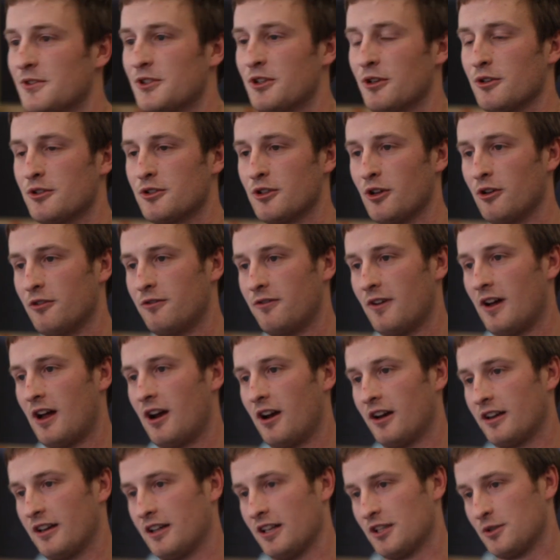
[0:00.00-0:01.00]
So, so
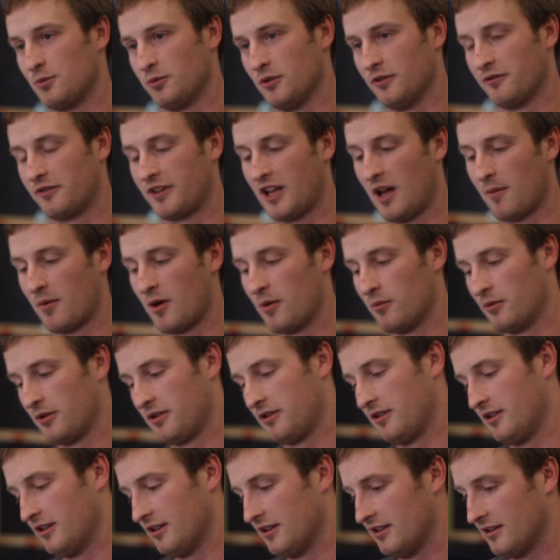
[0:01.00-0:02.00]
far I guess we've come up
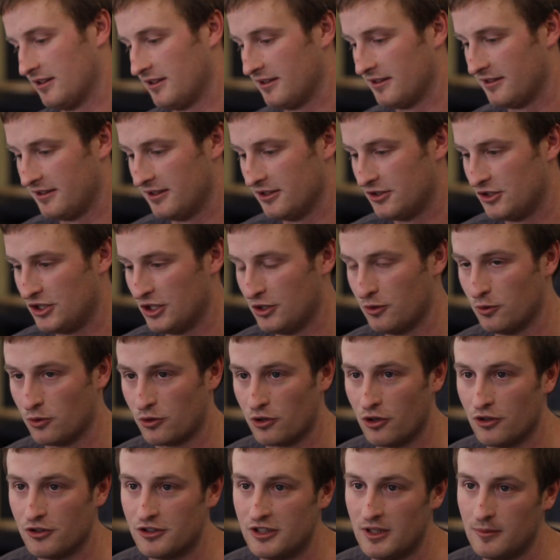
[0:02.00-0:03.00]
with the, the general
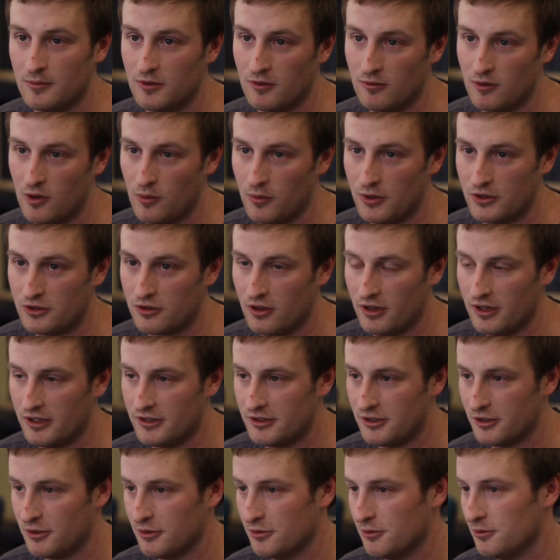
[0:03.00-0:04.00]
concept of what we're
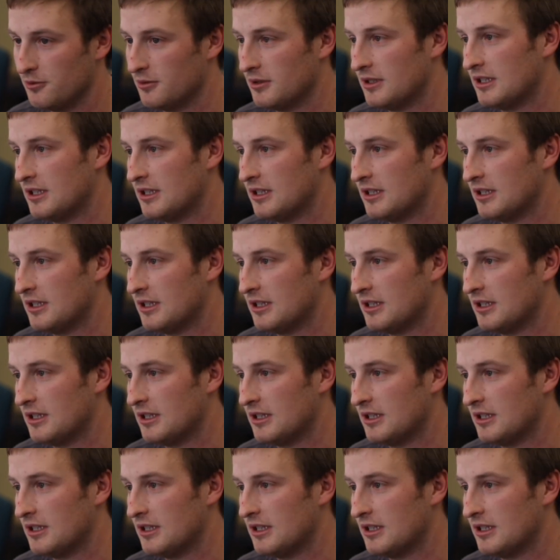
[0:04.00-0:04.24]
trying to do,